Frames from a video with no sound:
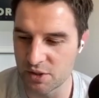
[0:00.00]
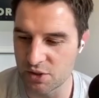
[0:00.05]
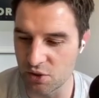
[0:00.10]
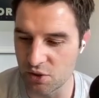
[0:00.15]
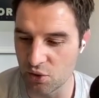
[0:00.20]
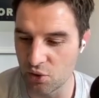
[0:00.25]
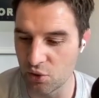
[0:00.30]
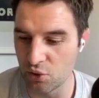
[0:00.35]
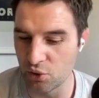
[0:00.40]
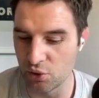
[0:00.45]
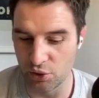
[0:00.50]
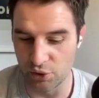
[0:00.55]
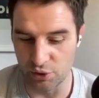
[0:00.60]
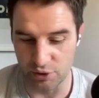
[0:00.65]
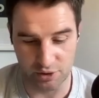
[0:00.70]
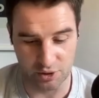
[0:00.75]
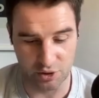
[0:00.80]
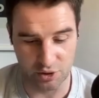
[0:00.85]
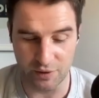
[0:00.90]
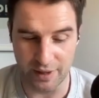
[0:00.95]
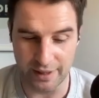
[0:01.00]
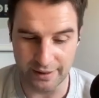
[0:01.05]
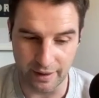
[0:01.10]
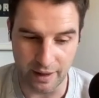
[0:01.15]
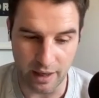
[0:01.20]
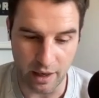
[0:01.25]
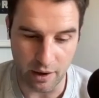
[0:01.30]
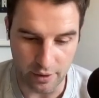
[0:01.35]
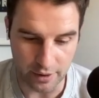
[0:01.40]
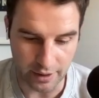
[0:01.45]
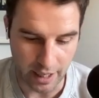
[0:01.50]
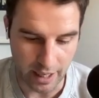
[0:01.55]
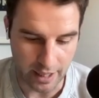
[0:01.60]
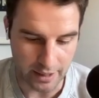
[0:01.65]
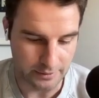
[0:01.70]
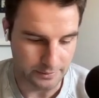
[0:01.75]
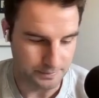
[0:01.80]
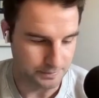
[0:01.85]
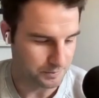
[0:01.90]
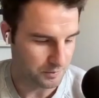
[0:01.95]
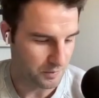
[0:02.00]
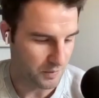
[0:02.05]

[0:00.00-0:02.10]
So, look, great day out again.